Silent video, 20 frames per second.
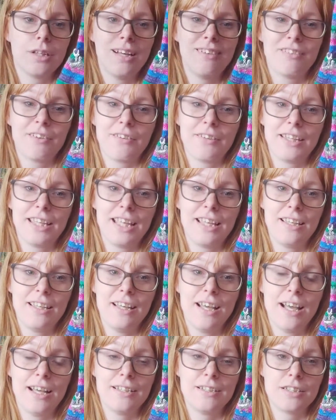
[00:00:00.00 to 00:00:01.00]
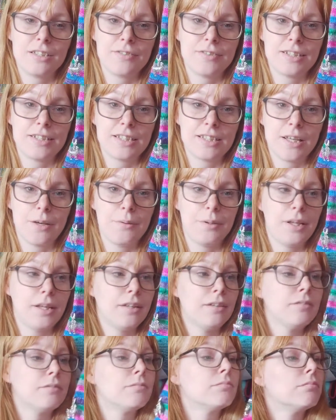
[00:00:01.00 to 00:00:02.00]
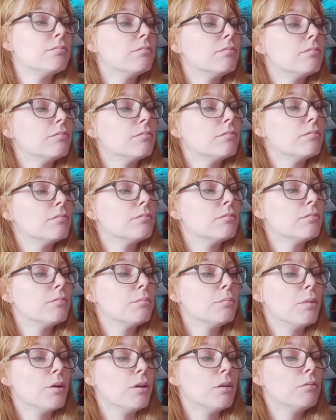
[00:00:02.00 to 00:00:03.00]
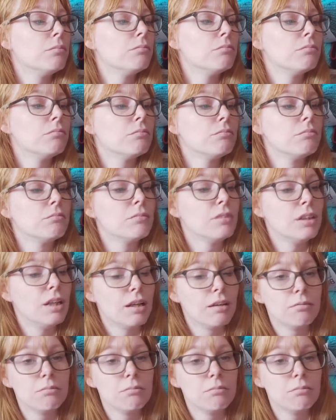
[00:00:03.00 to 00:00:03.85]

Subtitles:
I haven't got the ends of it sewn in. But, you know.